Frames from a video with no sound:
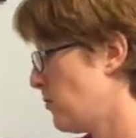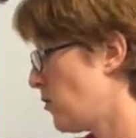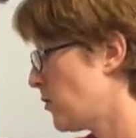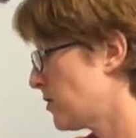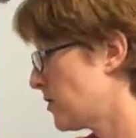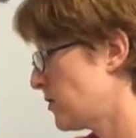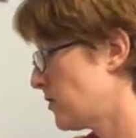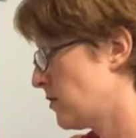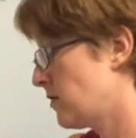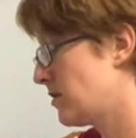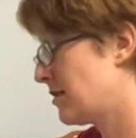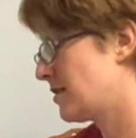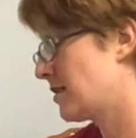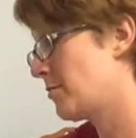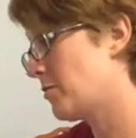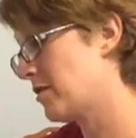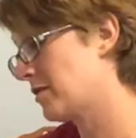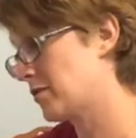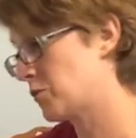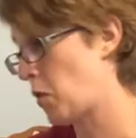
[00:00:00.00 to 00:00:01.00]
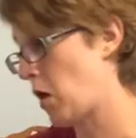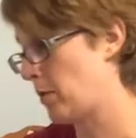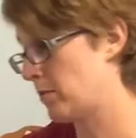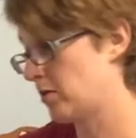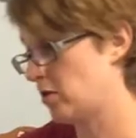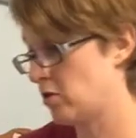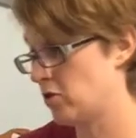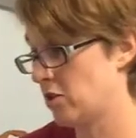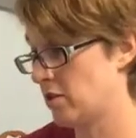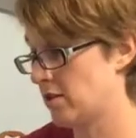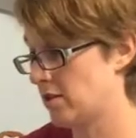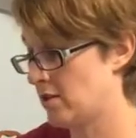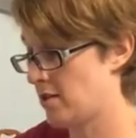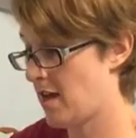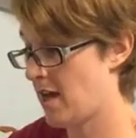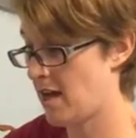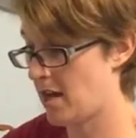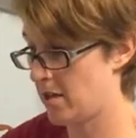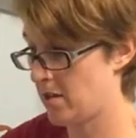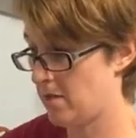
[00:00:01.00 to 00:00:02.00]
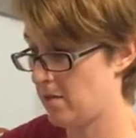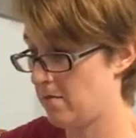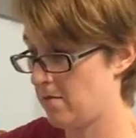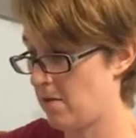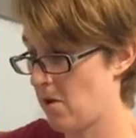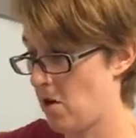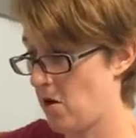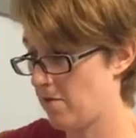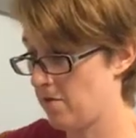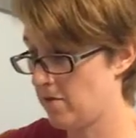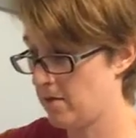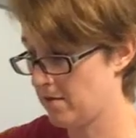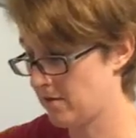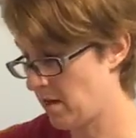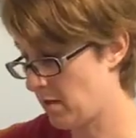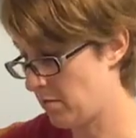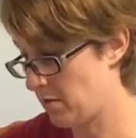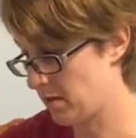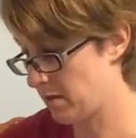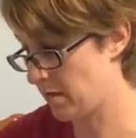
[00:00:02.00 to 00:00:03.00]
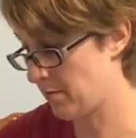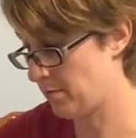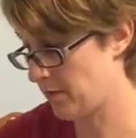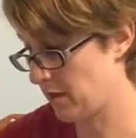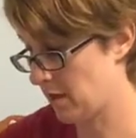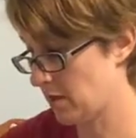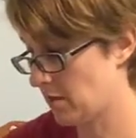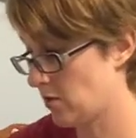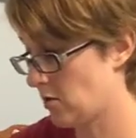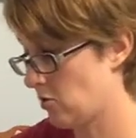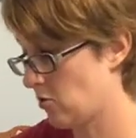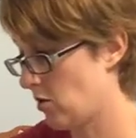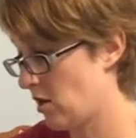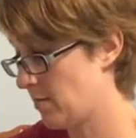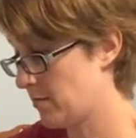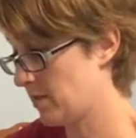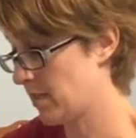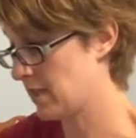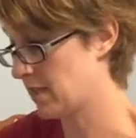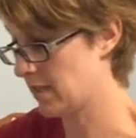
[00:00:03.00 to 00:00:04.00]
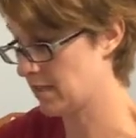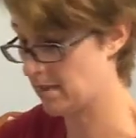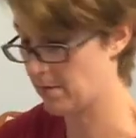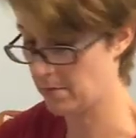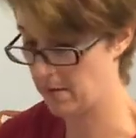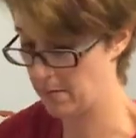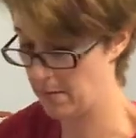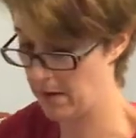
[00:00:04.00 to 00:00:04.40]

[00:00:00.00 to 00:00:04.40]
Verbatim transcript: most, and some of the swaps are just, hey, they offered to send me something, so I'm sending something